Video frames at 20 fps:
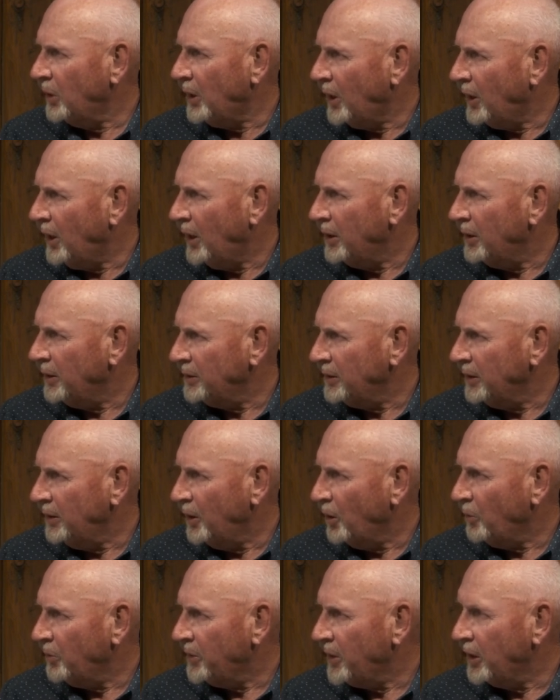Uh, you
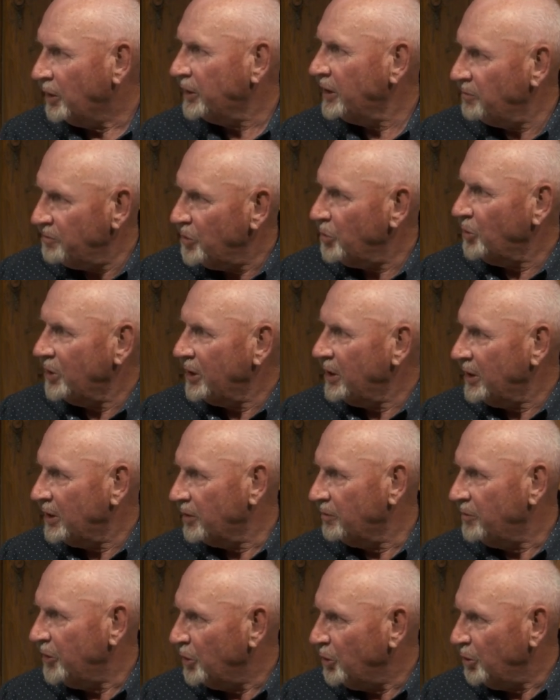know, they'd give you an
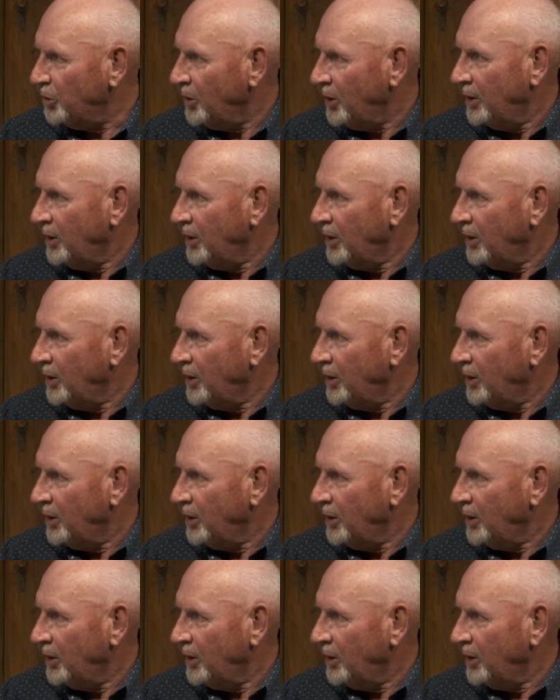interview,